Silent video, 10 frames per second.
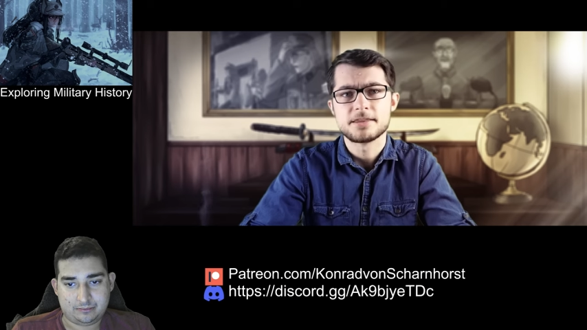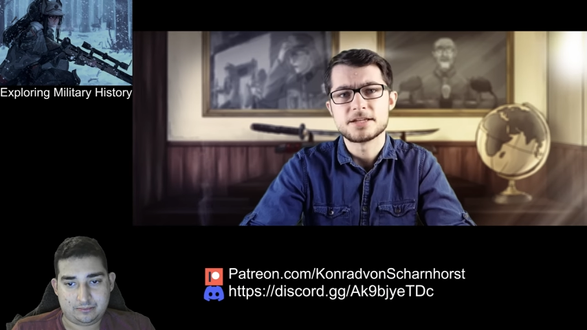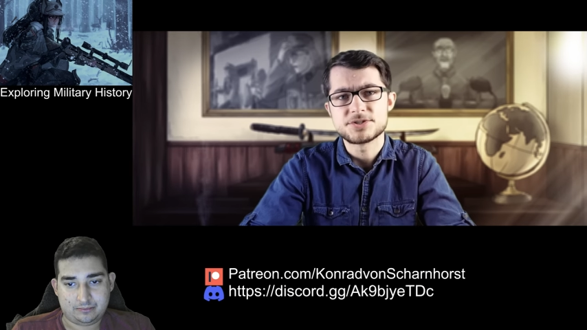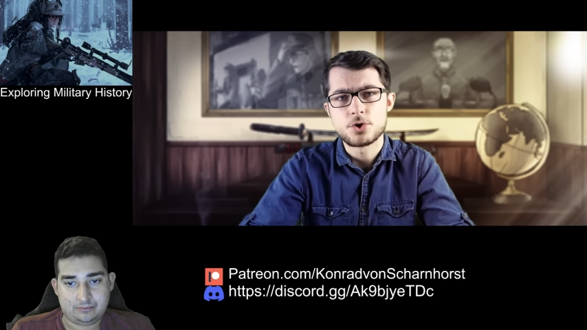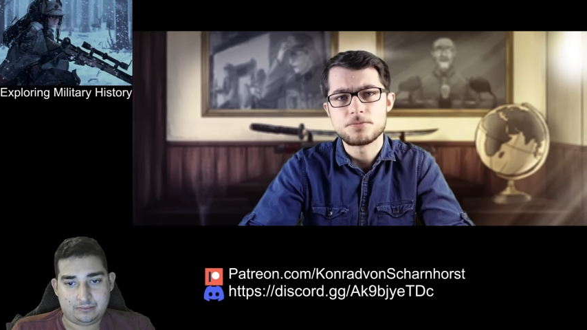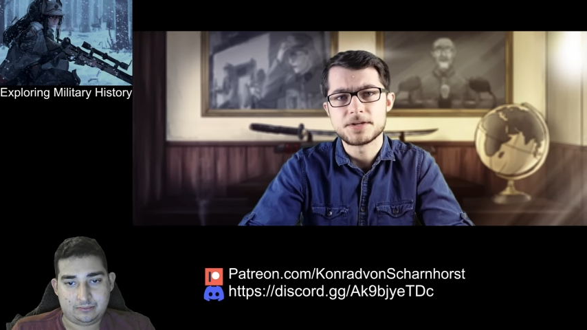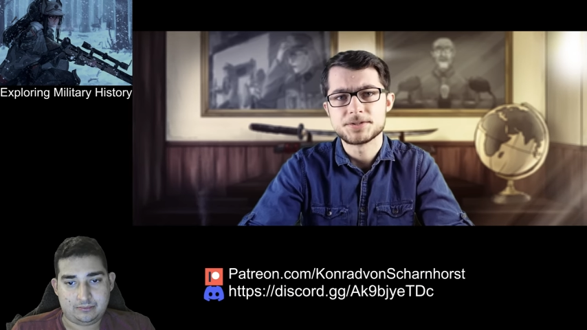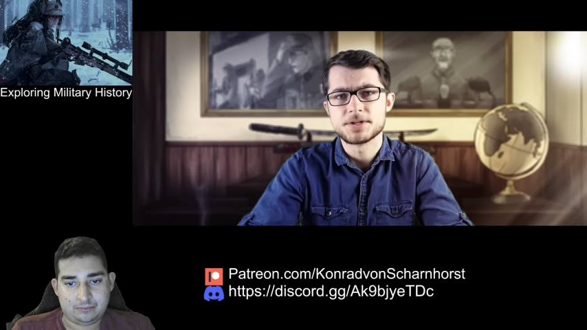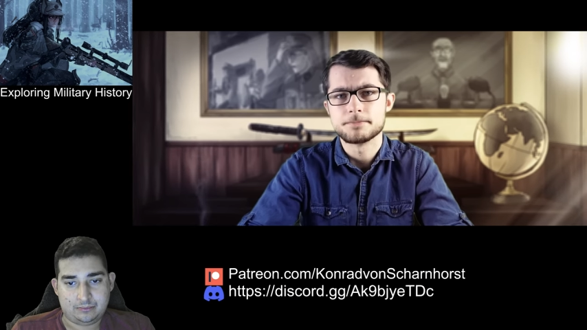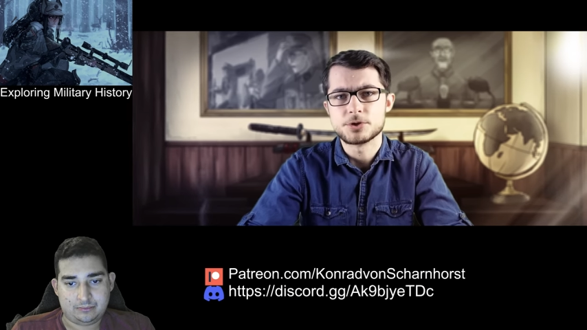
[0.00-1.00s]
Speaker 1: The
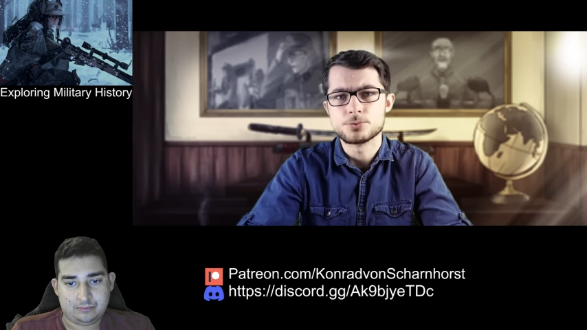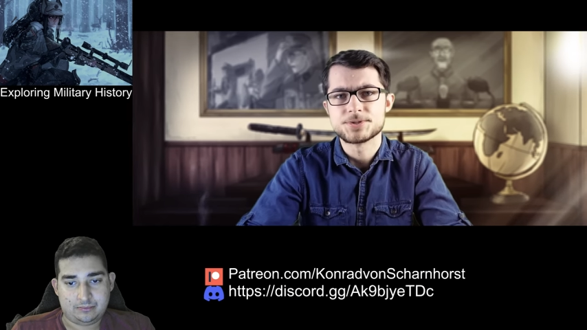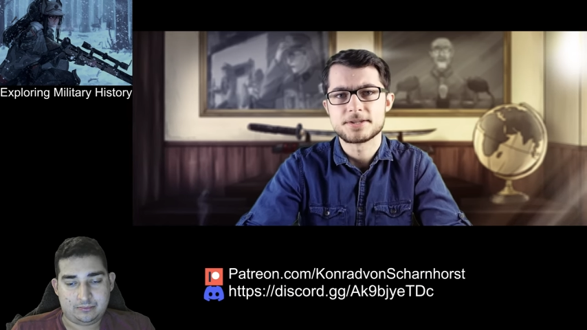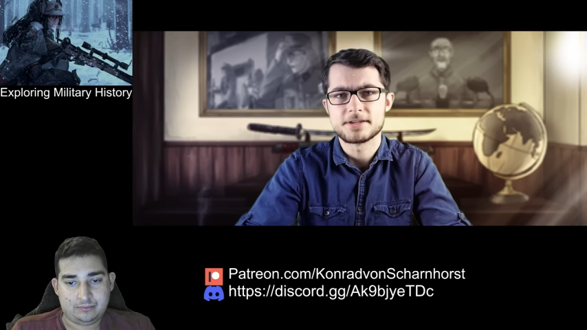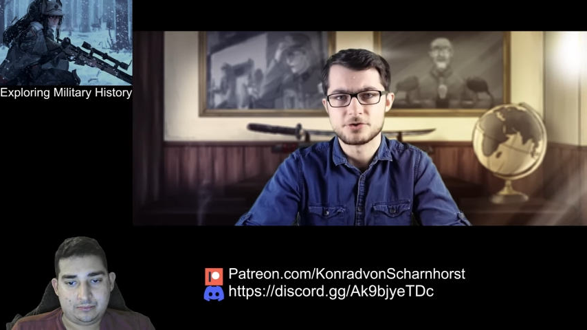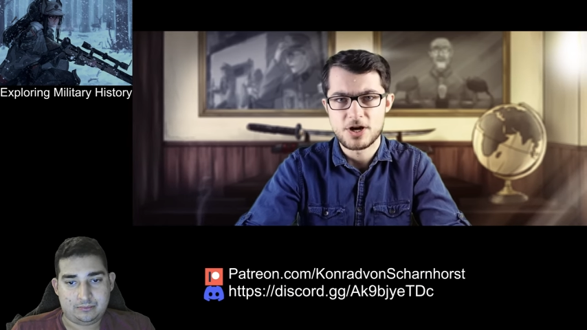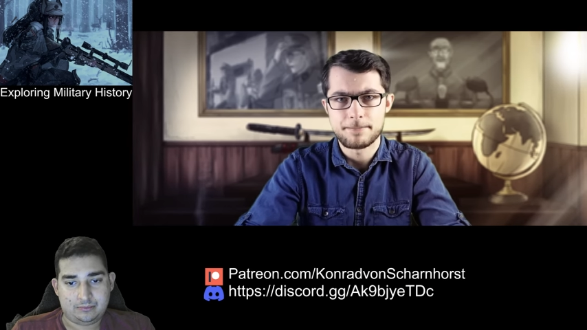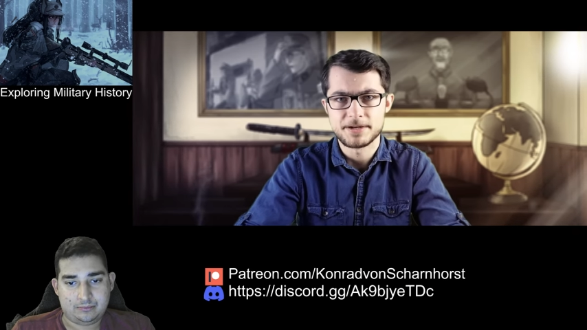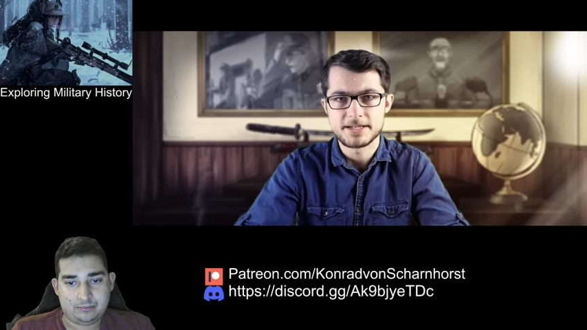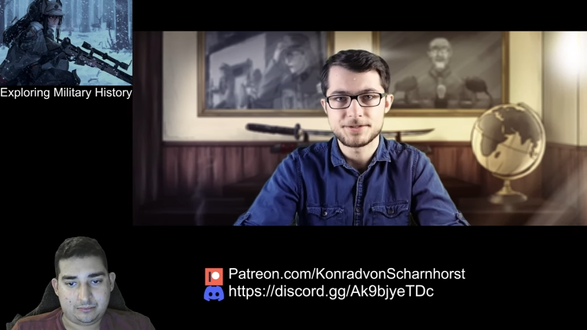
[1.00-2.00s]
Soviets abused the
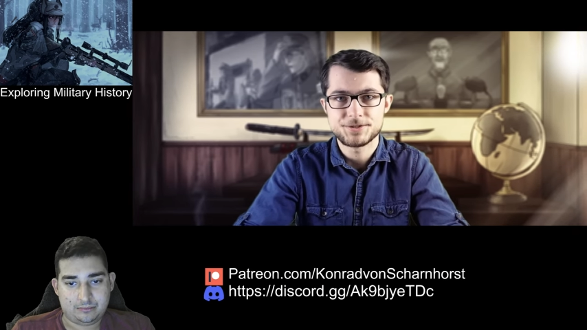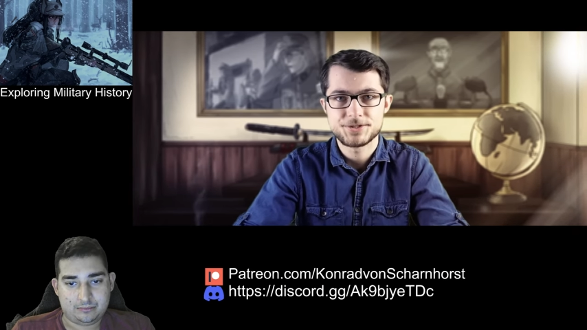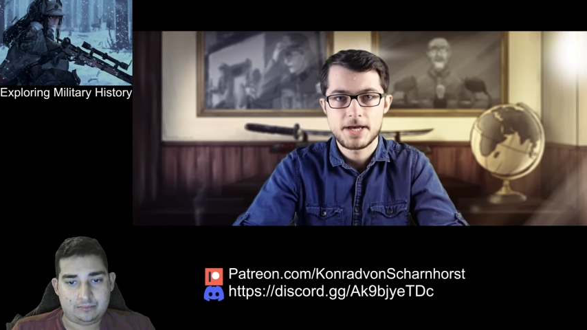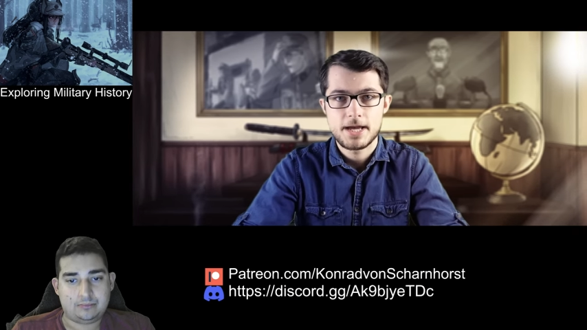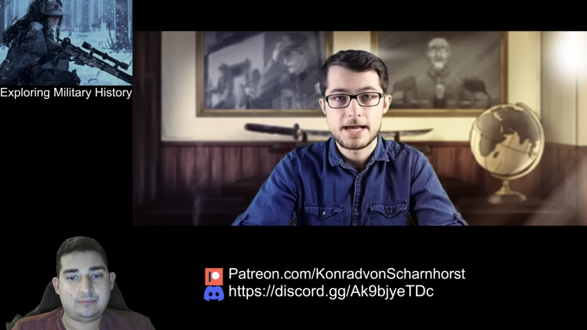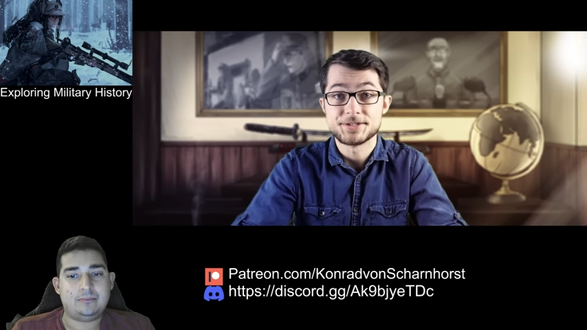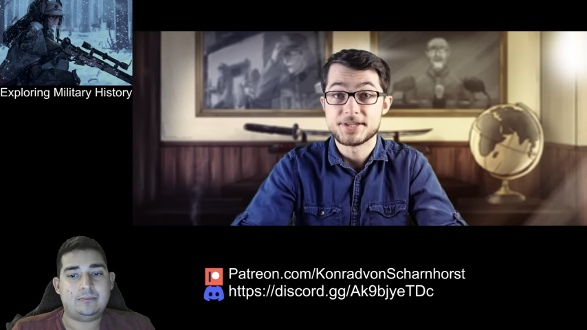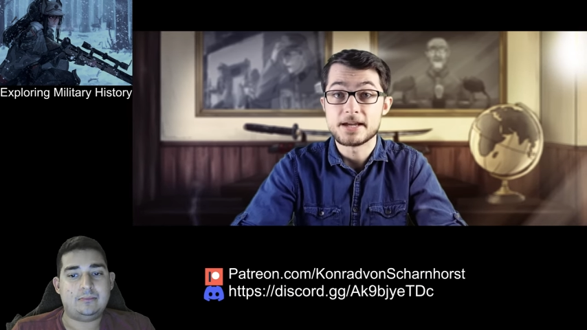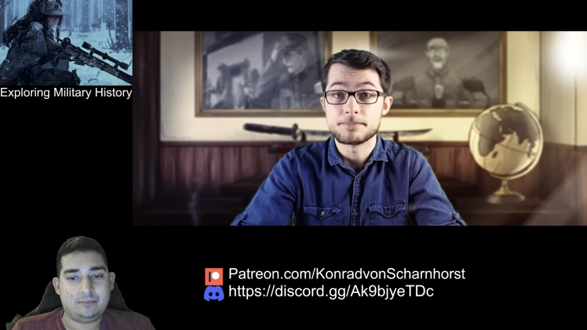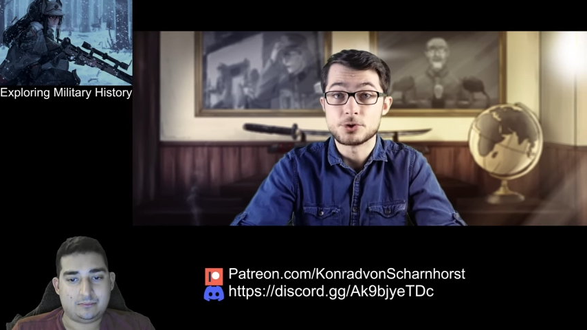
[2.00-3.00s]
Japanese as
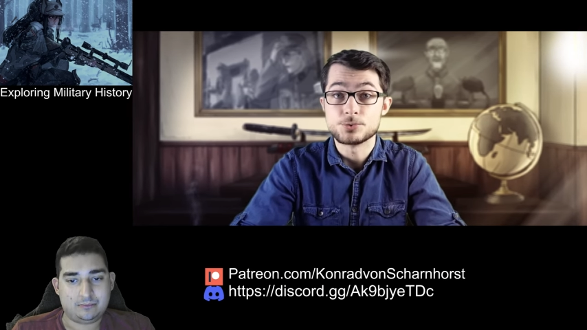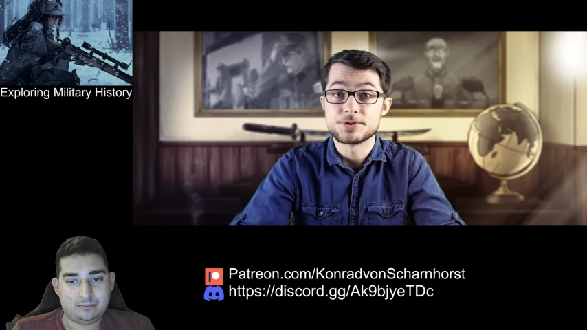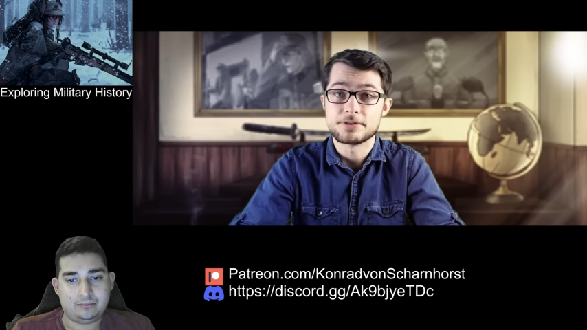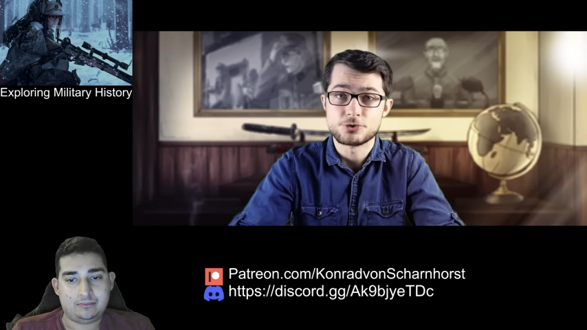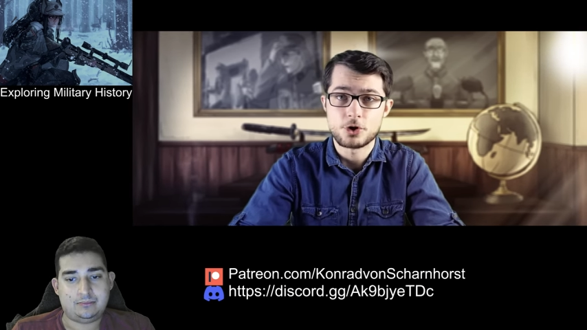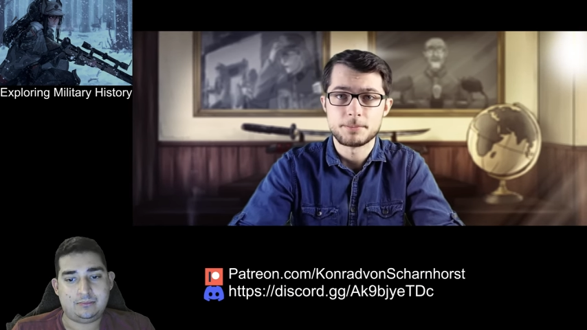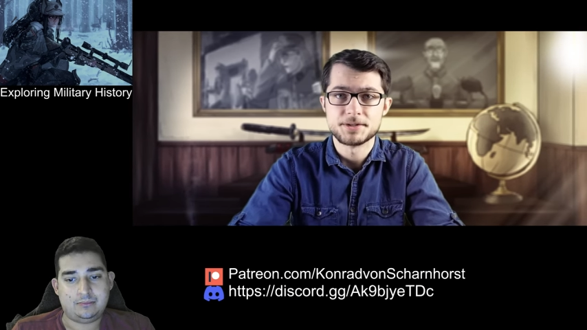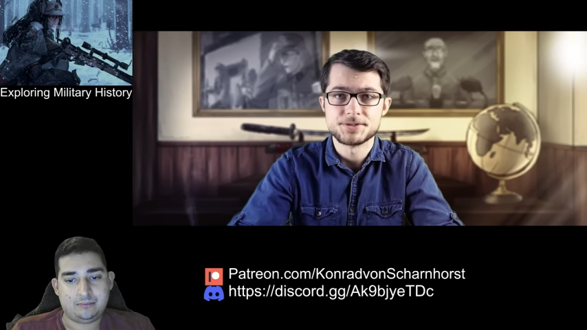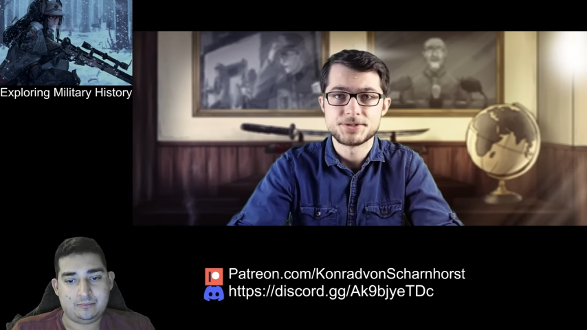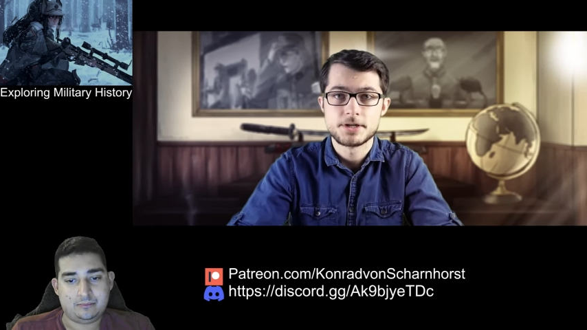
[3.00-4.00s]
they abused the
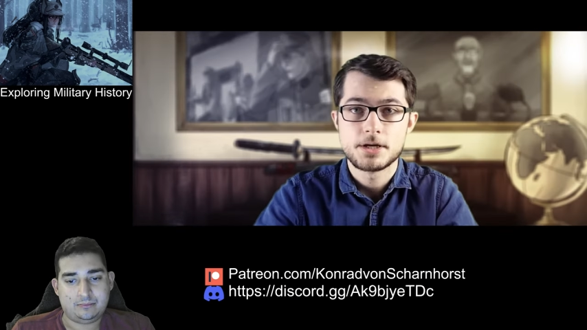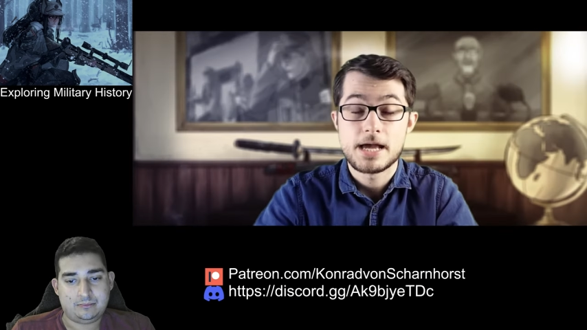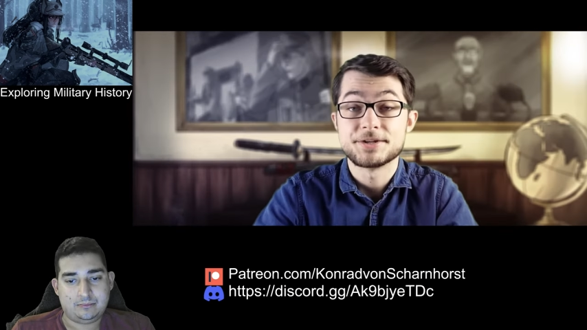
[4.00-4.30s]
Germans,